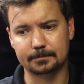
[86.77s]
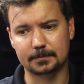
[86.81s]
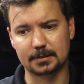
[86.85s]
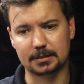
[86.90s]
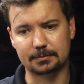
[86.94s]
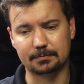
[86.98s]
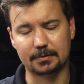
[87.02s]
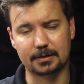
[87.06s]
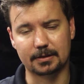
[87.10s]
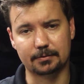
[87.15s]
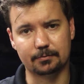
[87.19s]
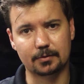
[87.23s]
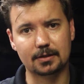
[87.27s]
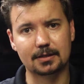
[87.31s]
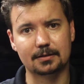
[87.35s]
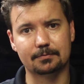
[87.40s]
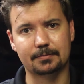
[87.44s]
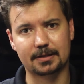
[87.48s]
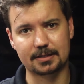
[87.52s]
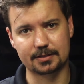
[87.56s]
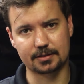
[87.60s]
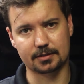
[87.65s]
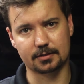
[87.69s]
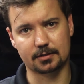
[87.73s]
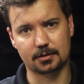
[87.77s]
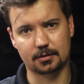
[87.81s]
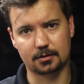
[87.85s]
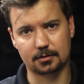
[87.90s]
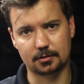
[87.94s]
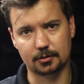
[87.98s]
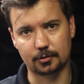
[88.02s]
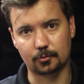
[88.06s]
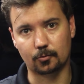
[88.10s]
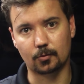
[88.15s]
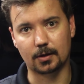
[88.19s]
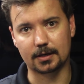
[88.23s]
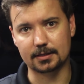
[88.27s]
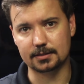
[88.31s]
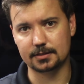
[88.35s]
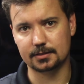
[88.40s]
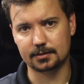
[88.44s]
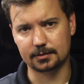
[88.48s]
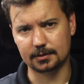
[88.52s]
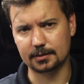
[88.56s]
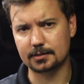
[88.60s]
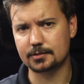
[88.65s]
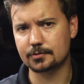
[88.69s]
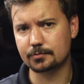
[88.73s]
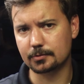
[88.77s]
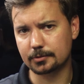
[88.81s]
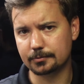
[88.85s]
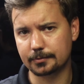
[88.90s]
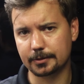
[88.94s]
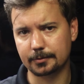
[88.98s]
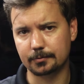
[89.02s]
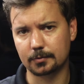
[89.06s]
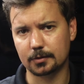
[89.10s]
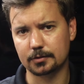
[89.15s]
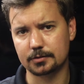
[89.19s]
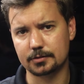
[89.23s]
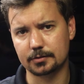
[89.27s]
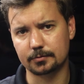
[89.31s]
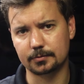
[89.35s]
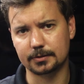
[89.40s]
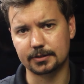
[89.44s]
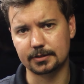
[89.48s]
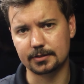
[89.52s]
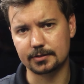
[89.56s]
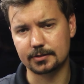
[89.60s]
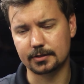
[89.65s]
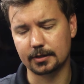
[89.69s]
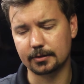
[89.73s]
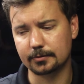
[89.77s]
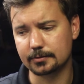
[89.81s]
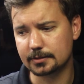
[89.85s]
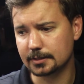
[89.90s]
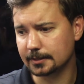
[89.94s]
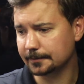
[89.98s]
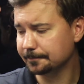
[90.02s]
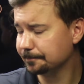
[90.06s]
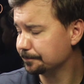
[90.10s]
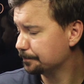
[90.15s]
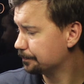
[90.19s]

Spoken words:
it really makes the car look wet. And that's what we wanted with this coating.